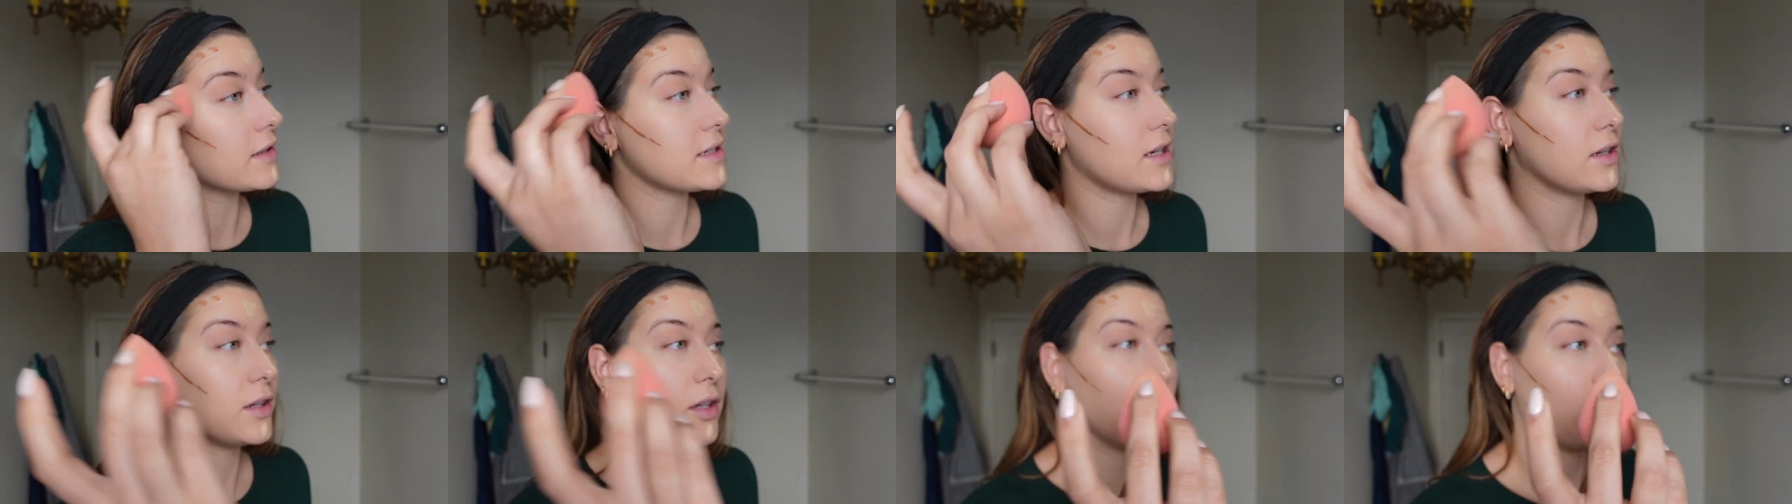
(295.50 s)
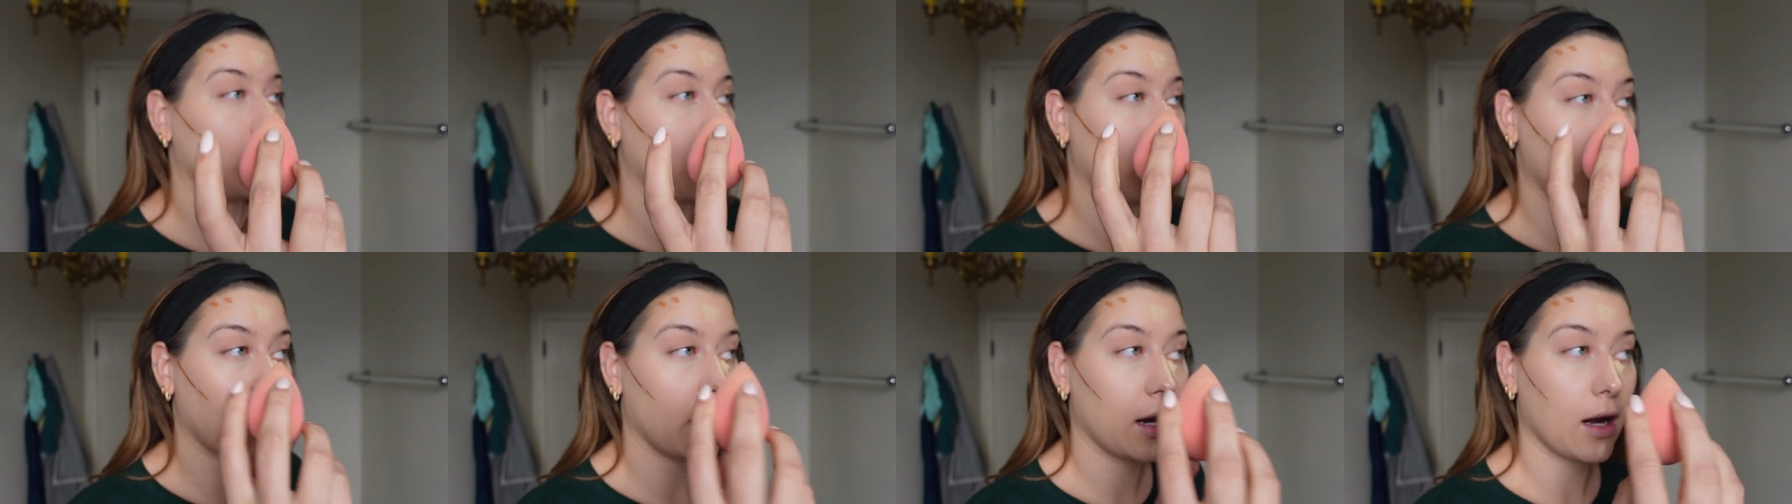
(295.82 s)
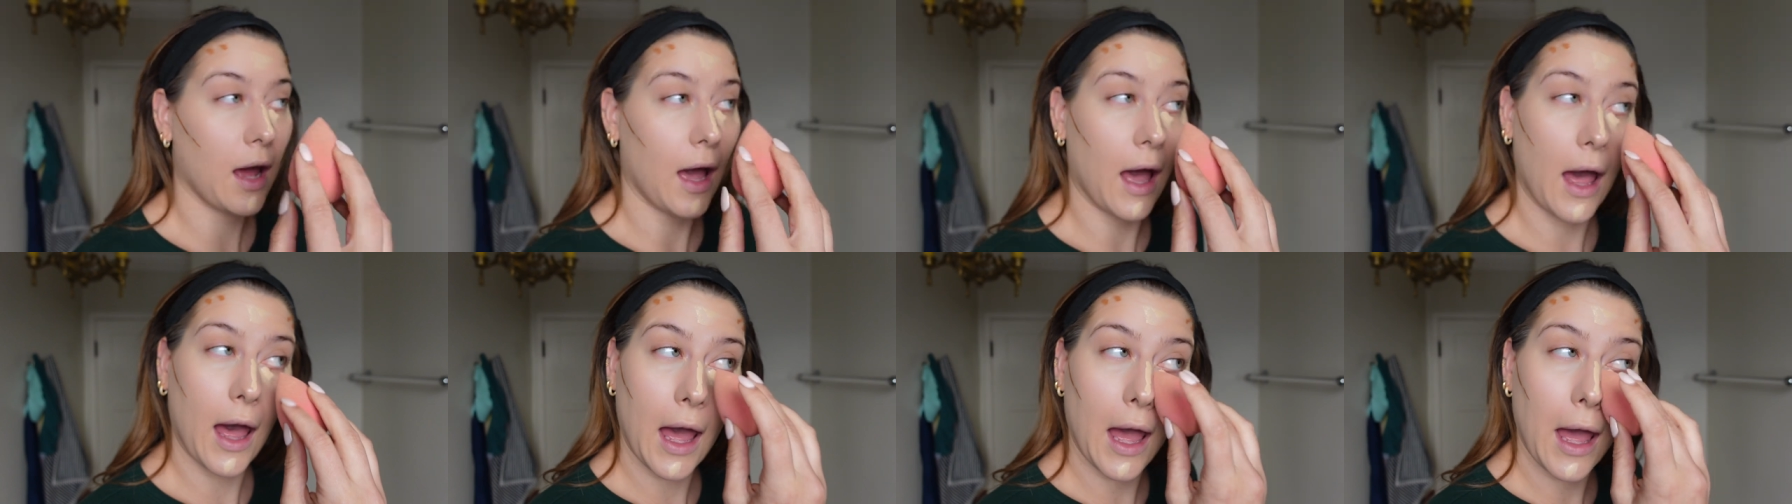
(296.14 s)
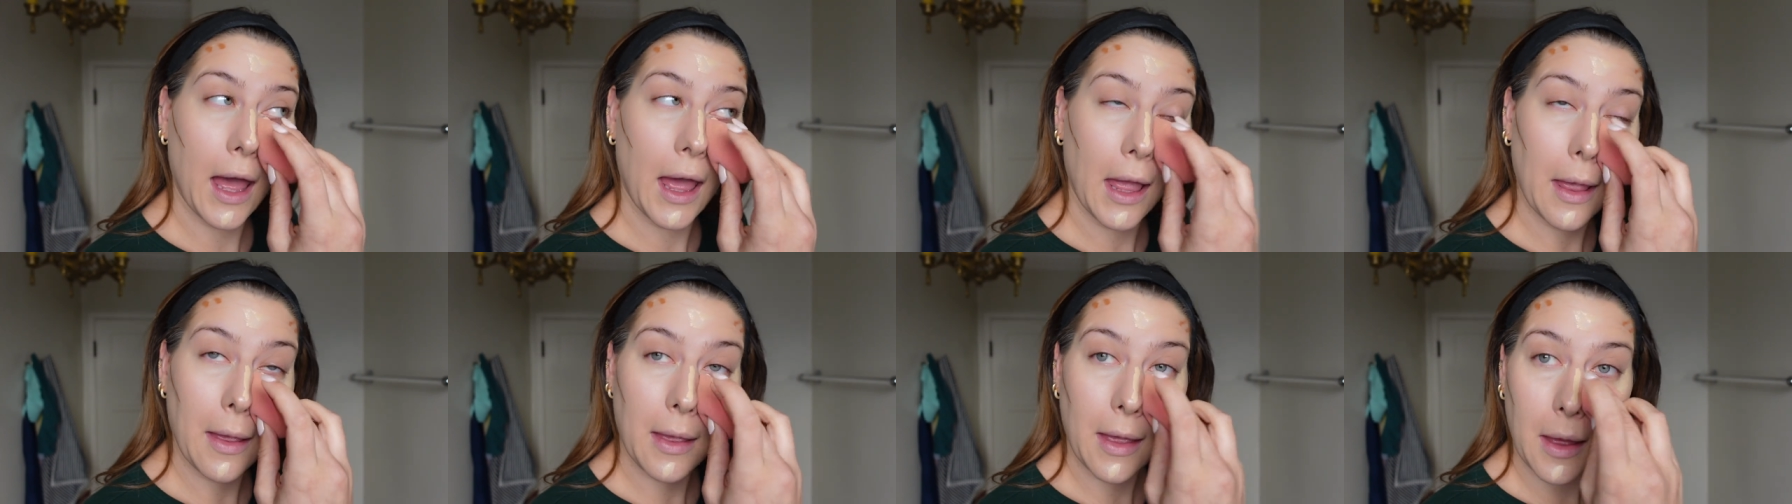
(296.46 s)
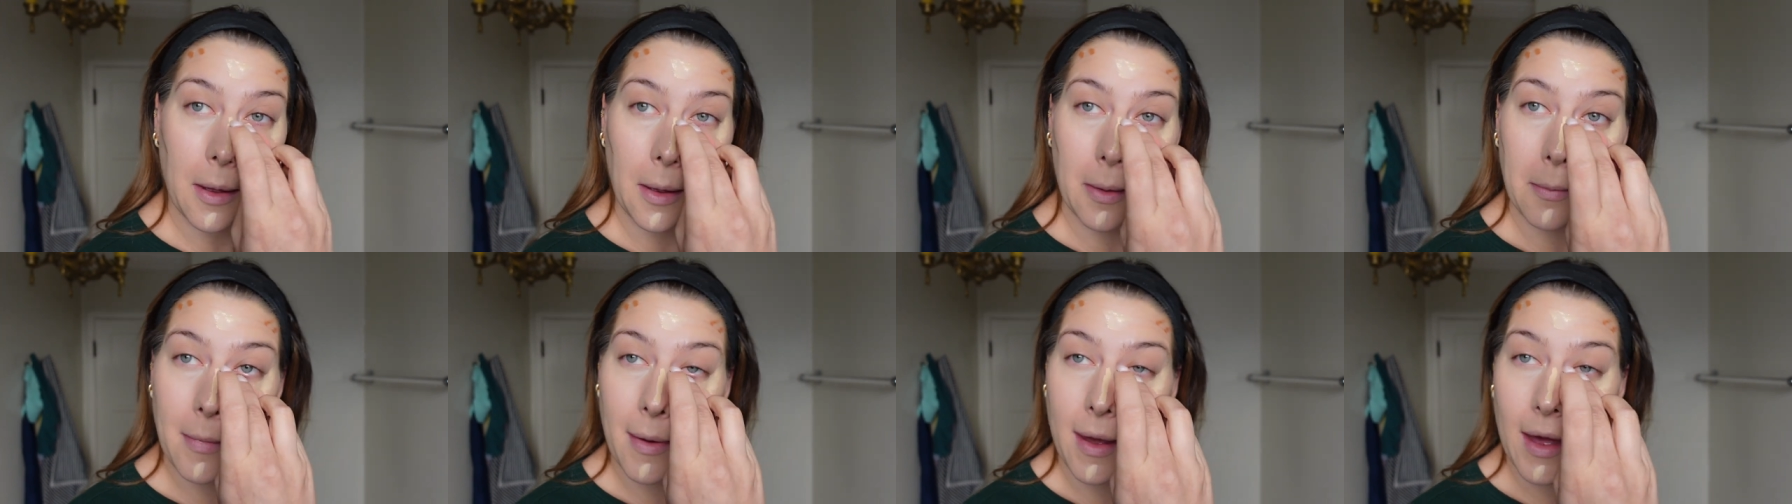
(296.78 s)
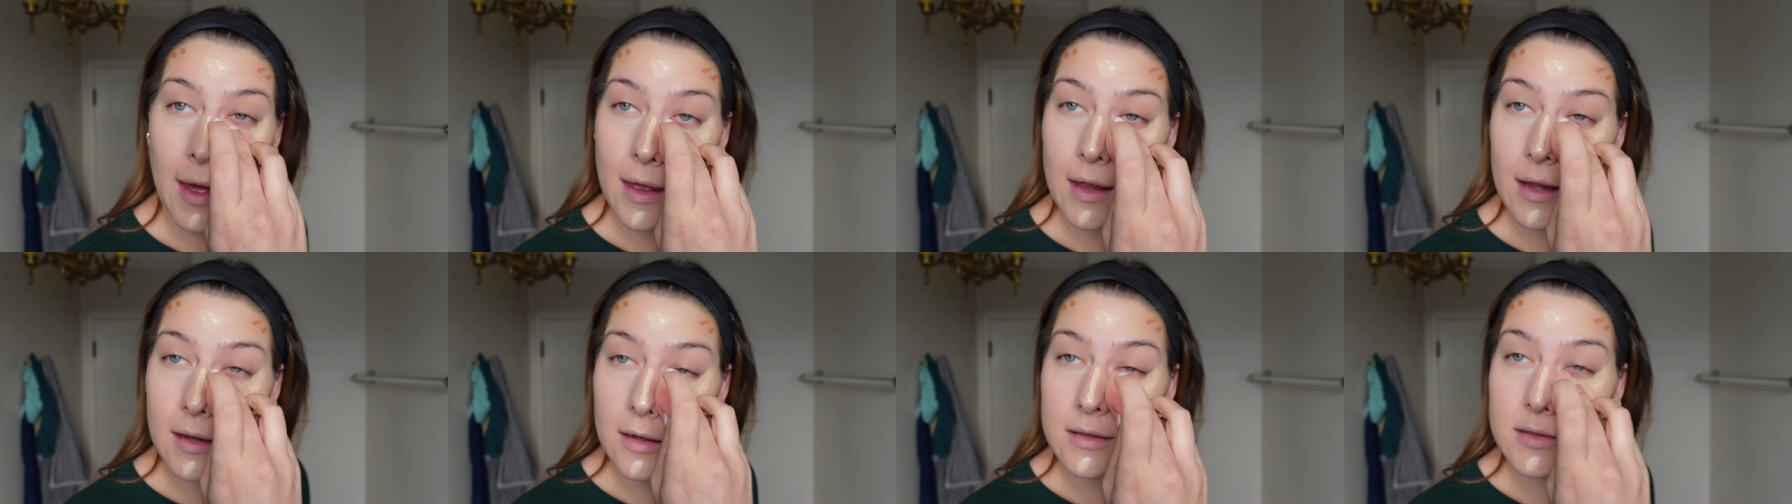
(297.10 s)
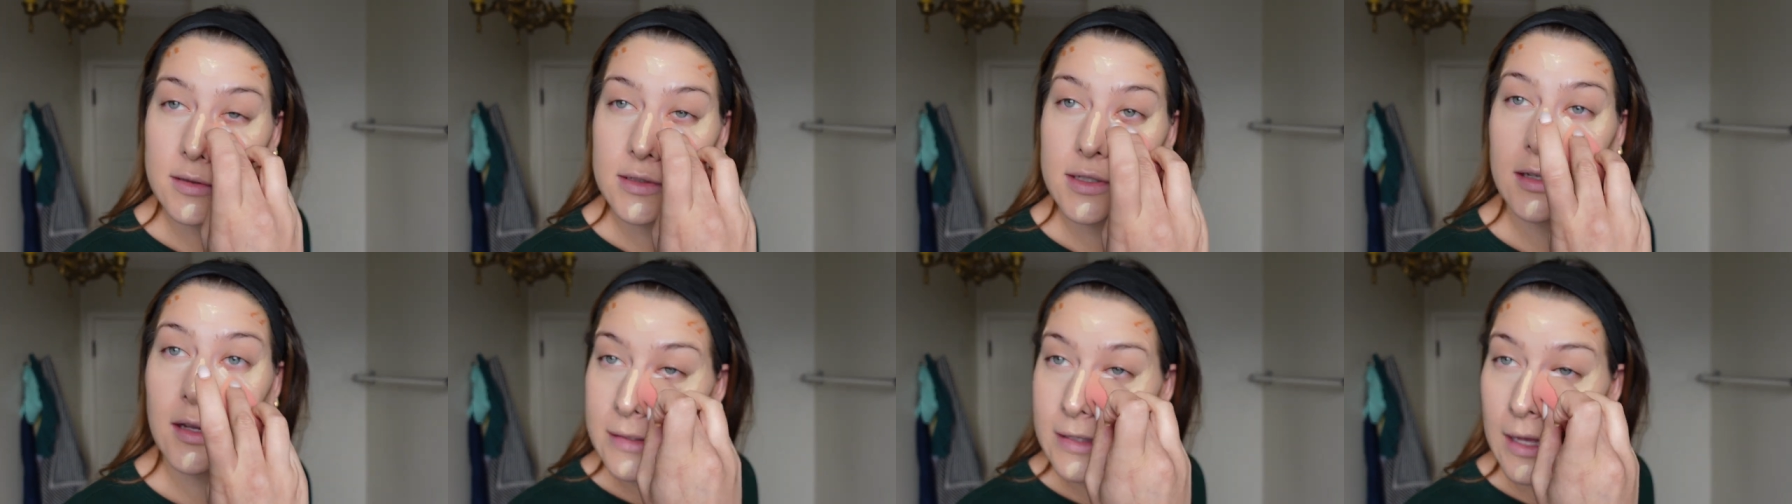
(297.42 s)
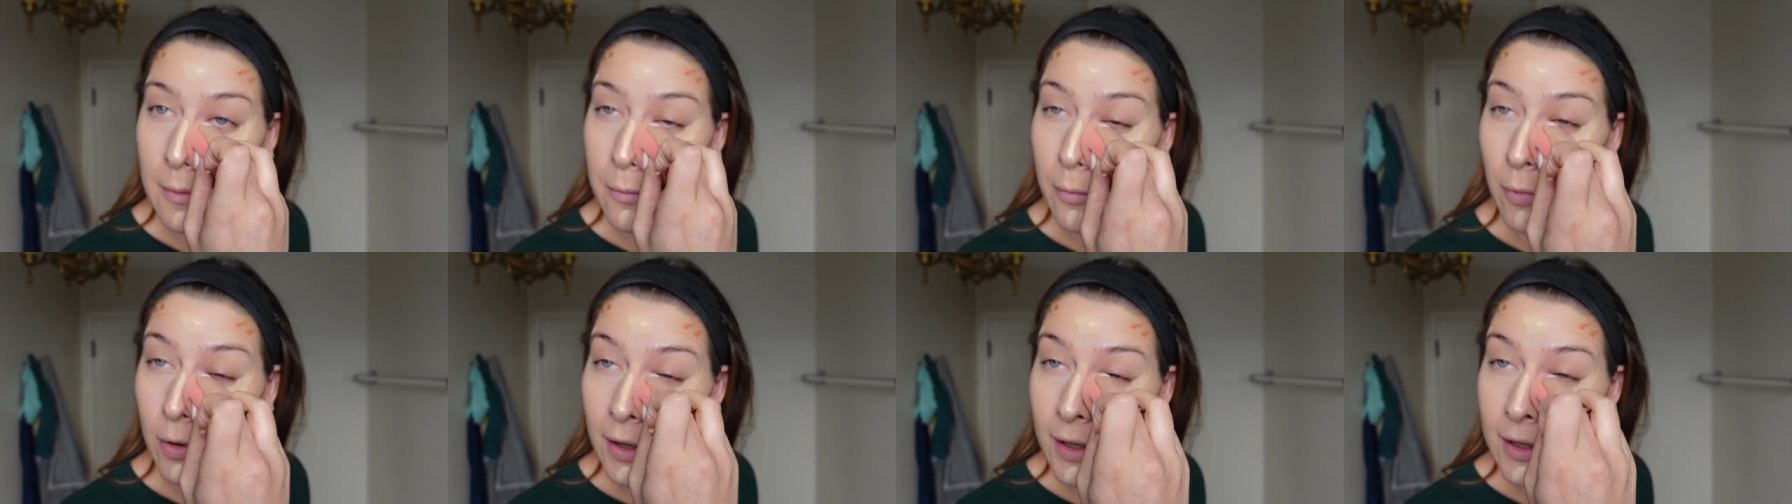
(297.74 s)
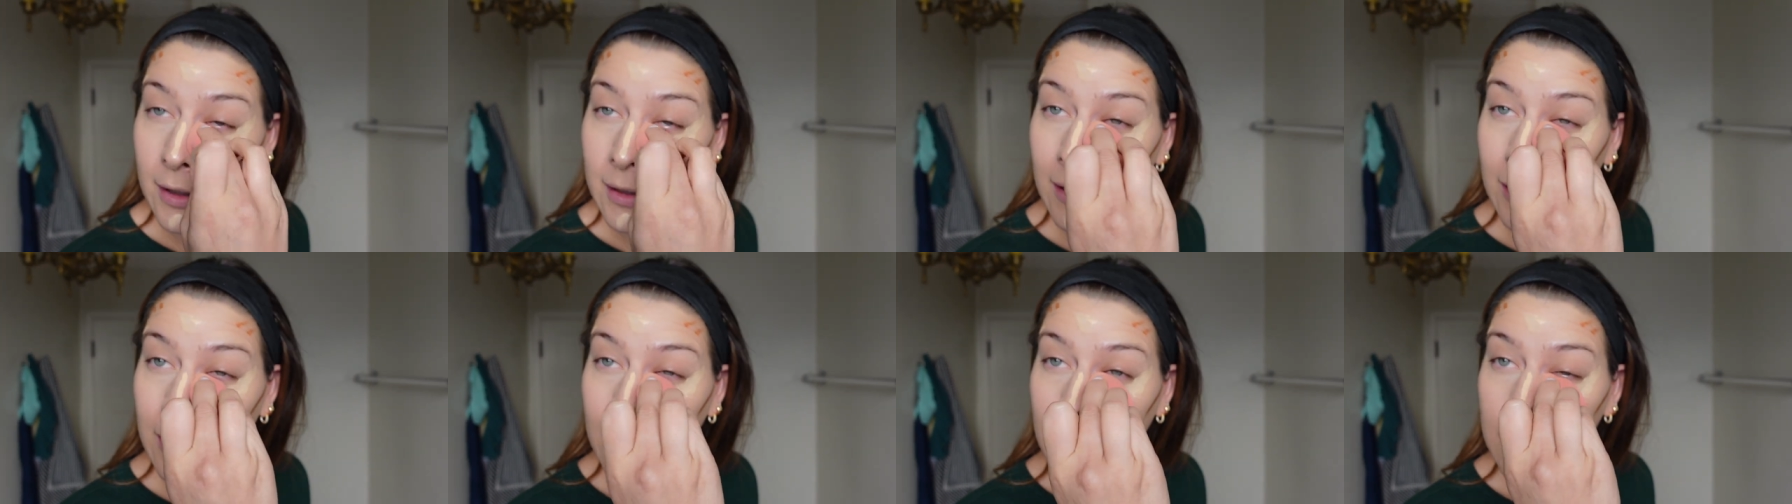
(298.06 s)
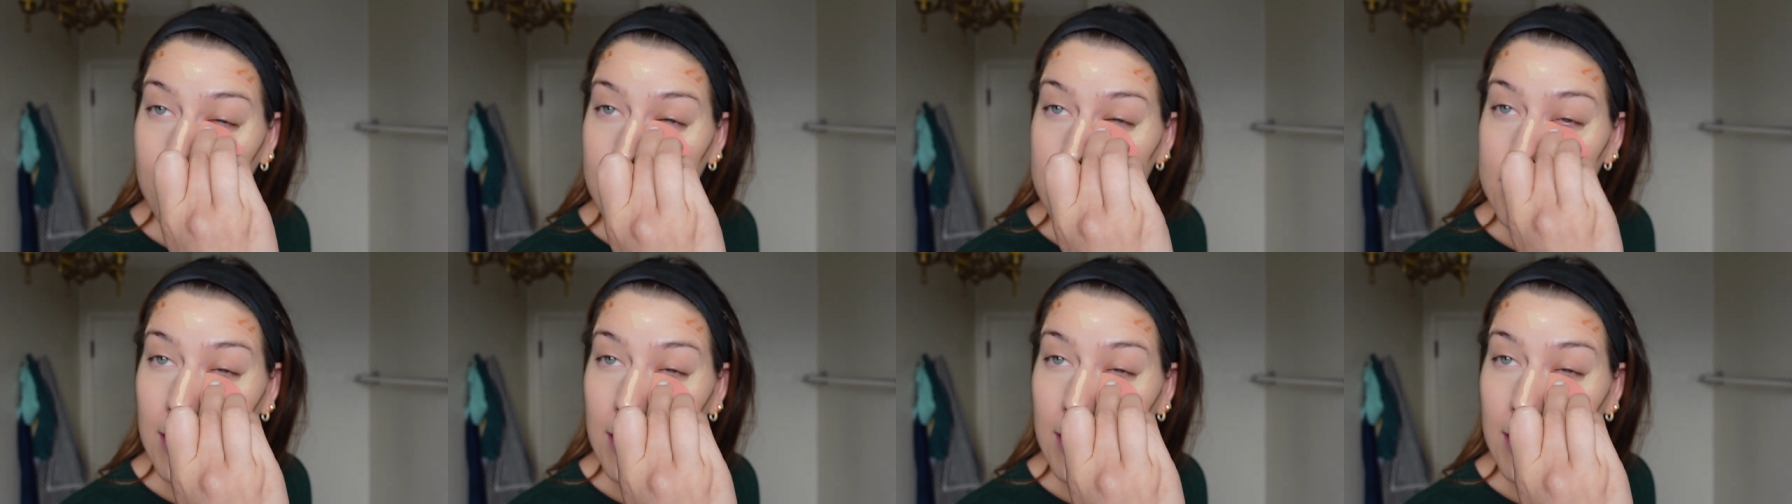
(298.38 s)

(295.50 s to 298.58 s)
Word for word: I'll tell you what, I met someone